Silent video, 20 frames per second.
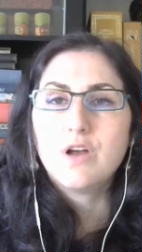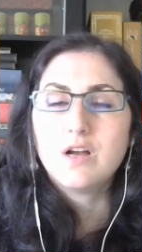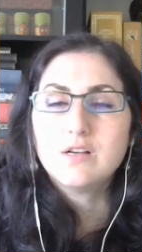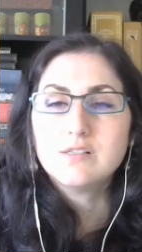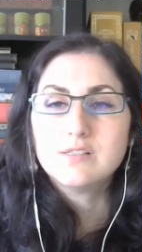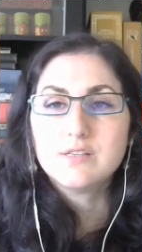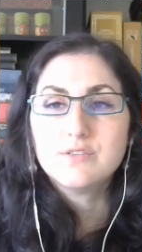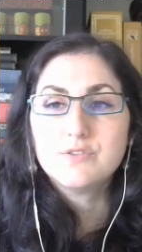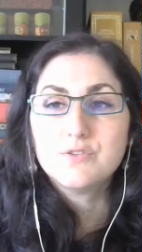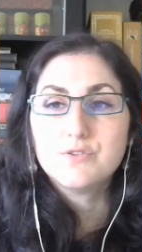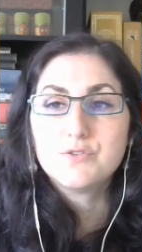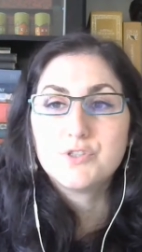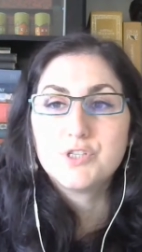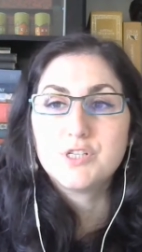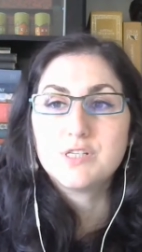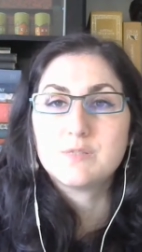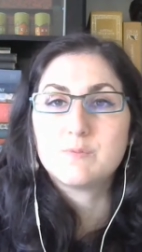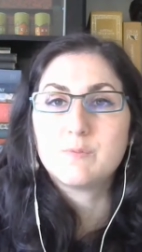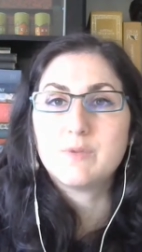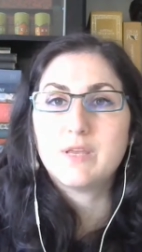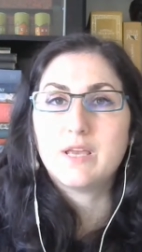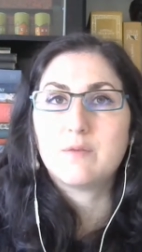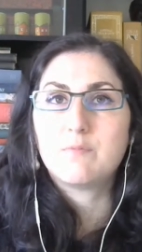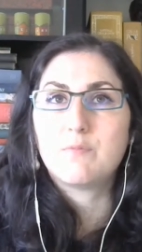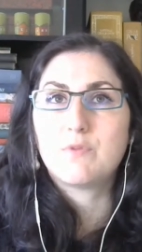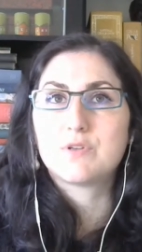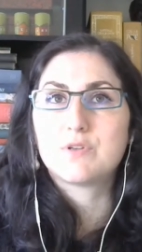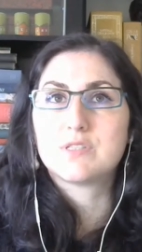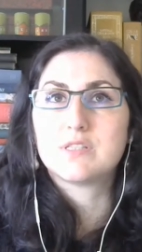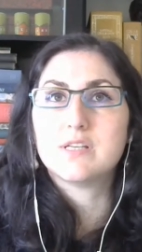Aung San Suu Kyi's
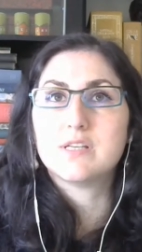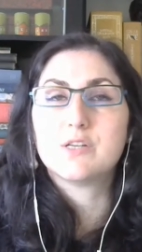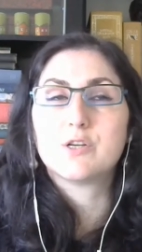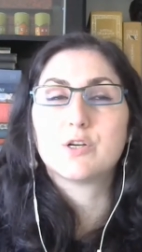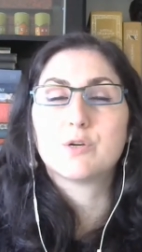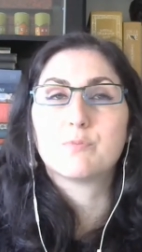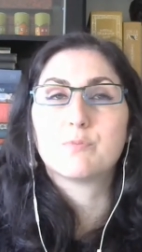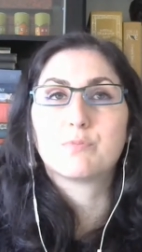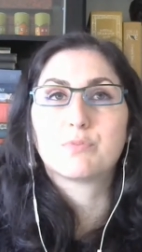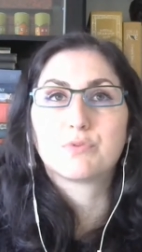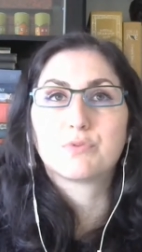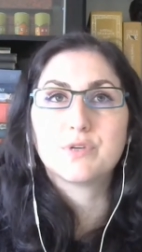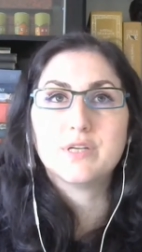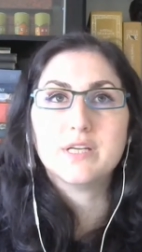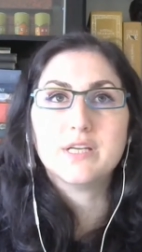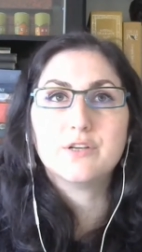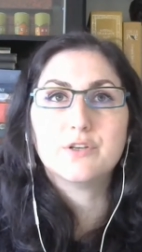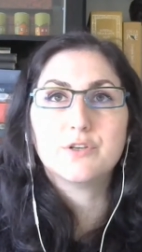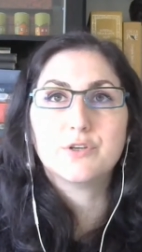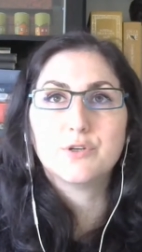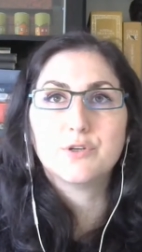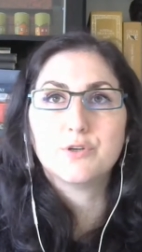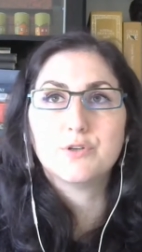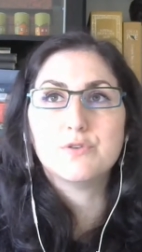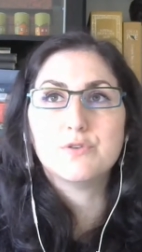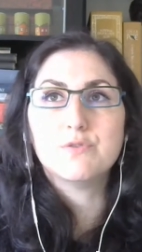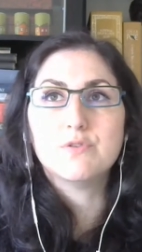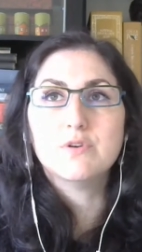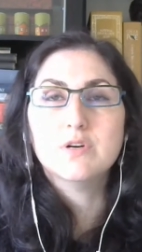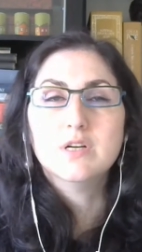Myanmar's leader pre
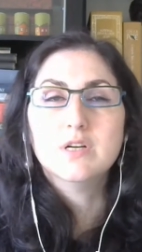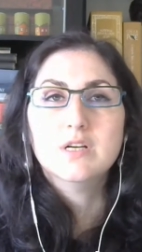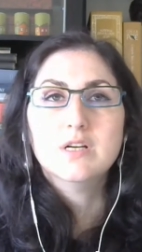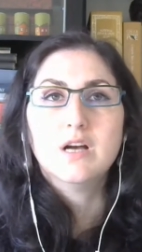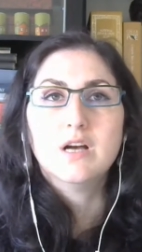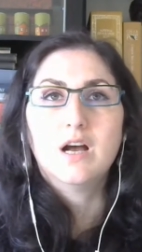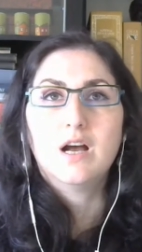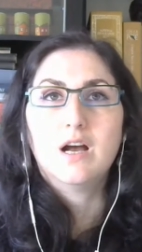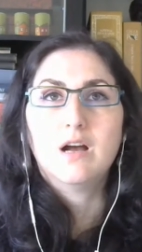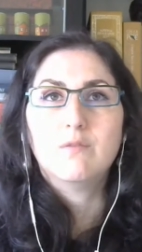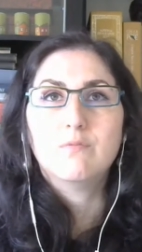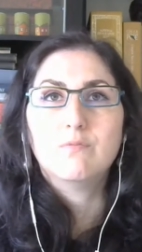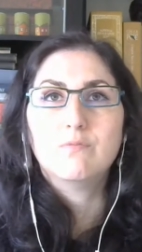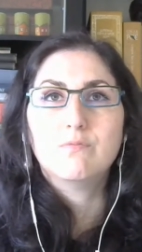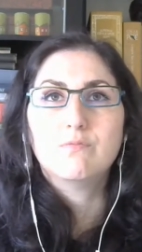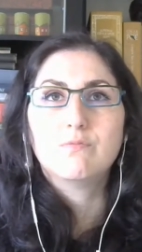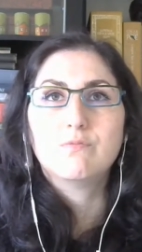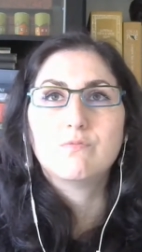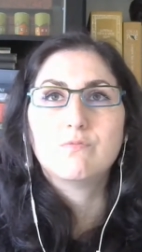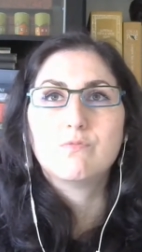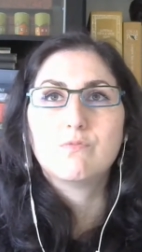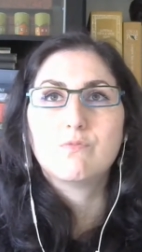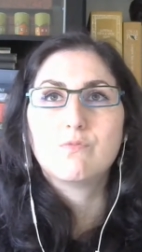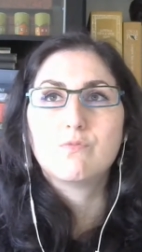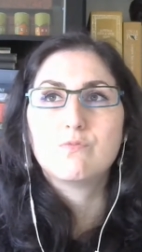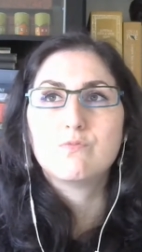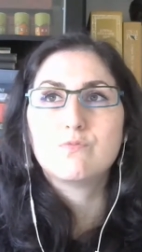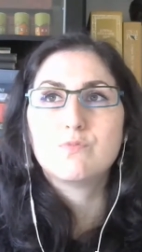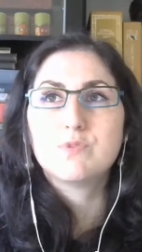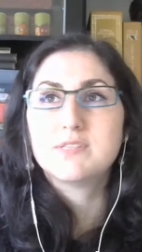coup um,
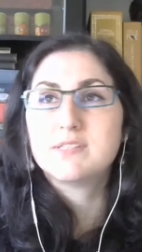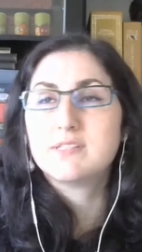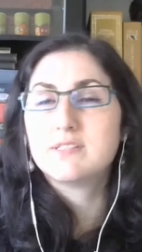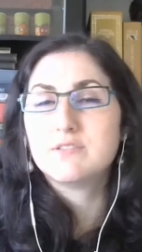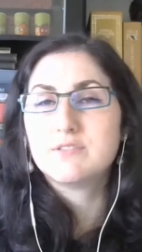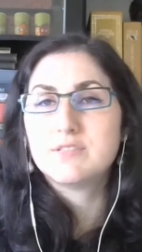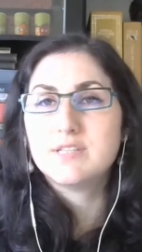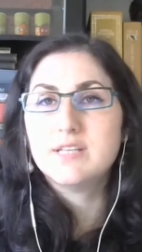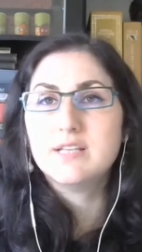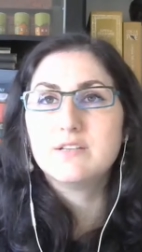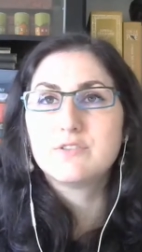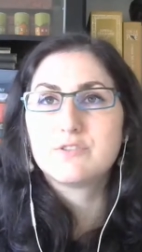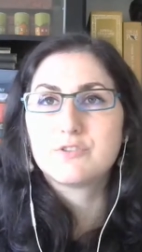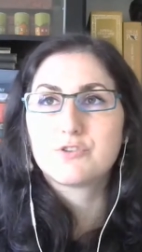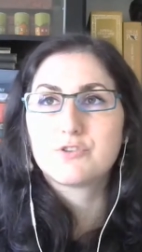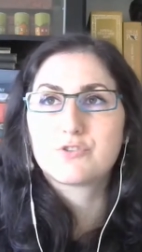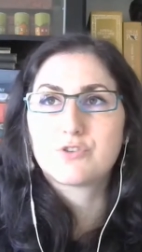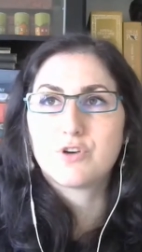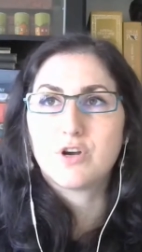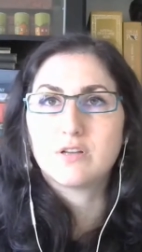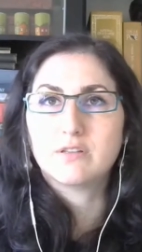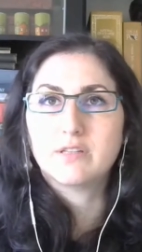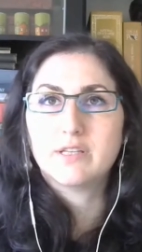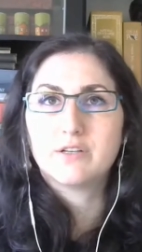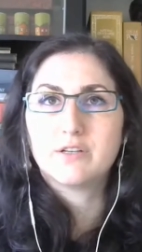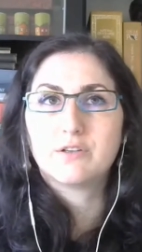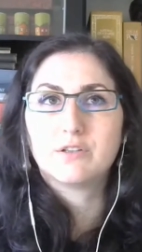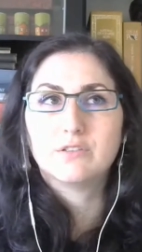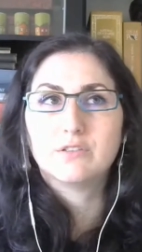was seen as a strong leader.